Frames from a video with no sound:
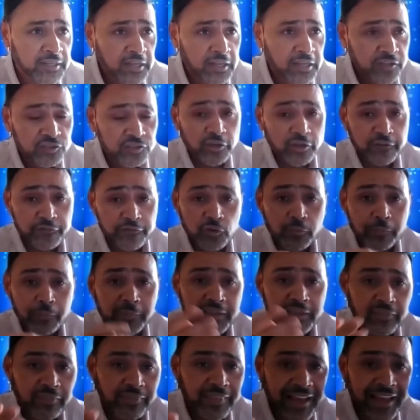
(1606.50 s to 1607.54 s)
So if you
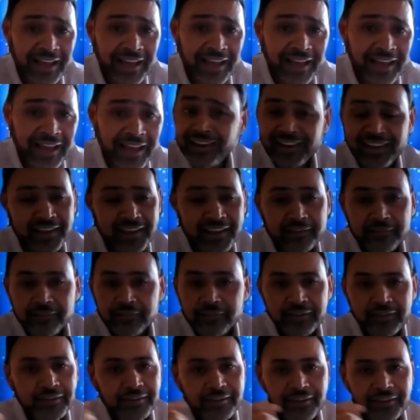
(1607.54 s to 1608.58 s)
mean that, again,
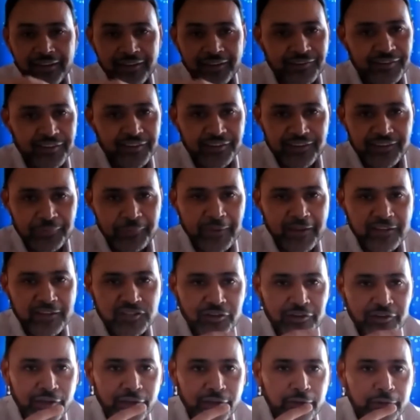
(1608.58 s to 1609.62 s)
it depends
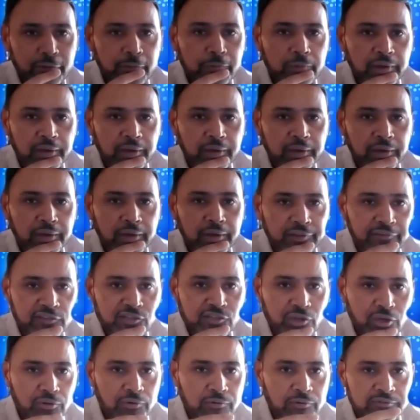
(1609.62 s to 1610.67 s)
on you. There is
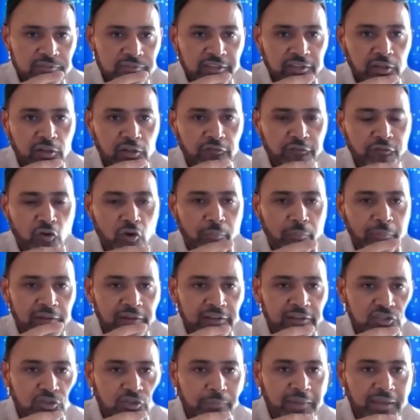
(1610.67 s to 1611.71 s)
no single
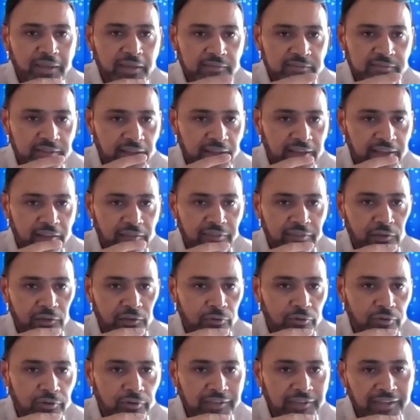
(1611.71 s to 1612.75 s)
formula to make anything
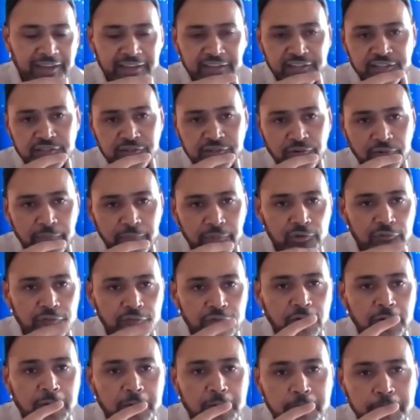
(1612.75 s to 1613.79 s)
look nice or
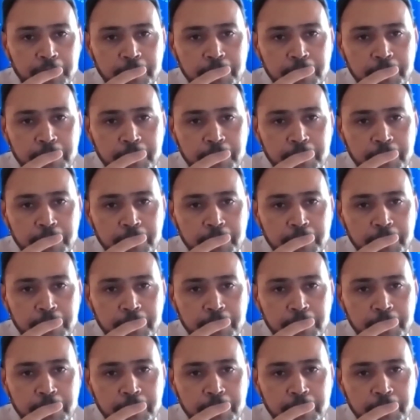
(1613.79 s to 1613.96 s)
beautiful.